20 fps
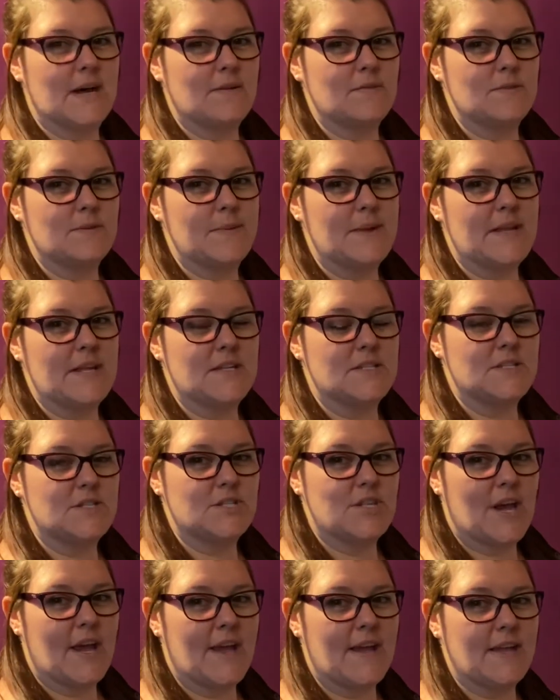do we need to
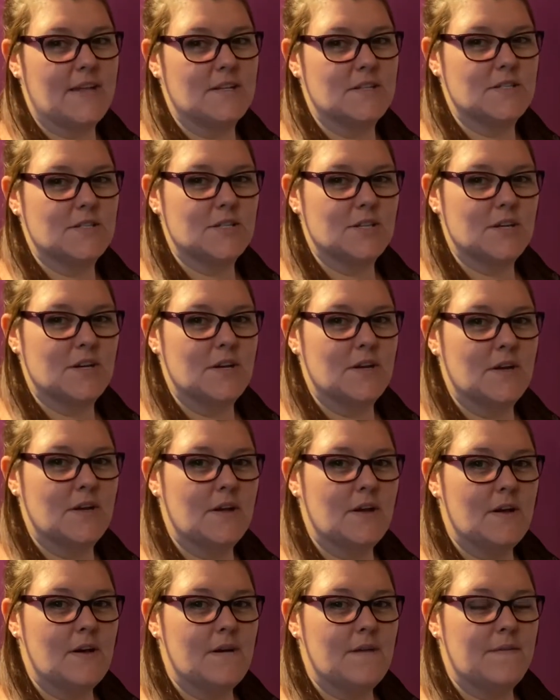change?
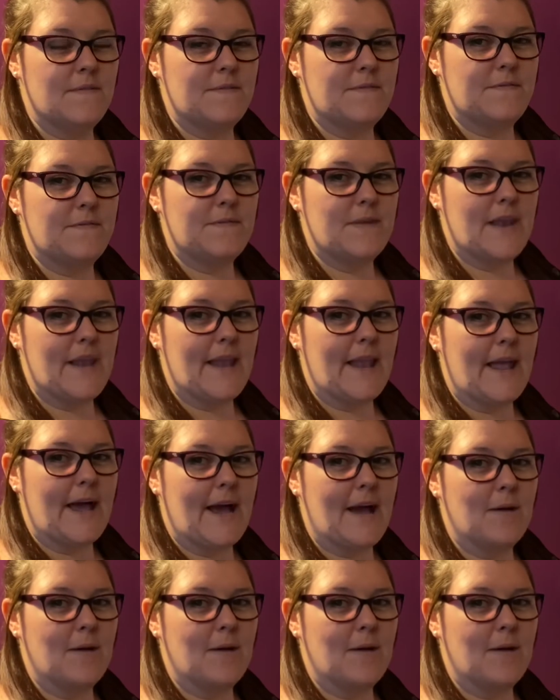Flap.